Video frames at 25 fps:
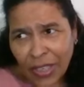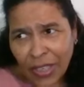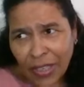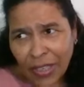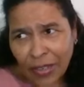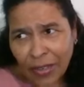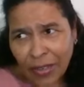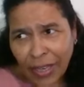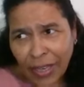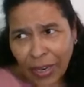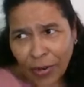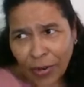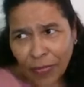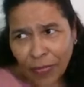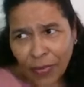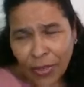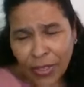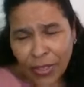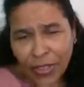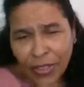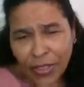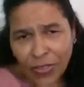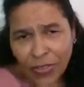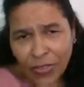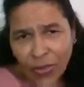and now for
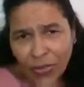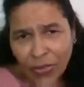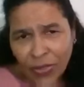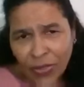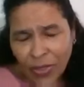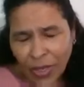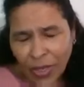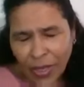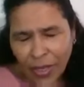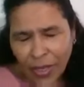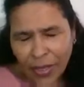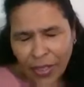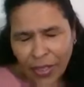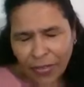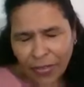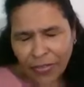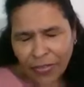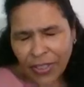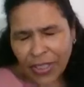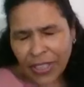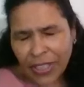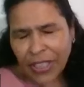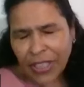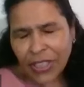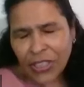the
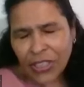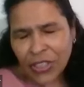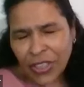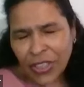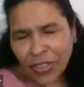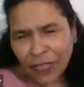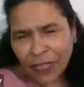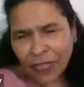Affiliation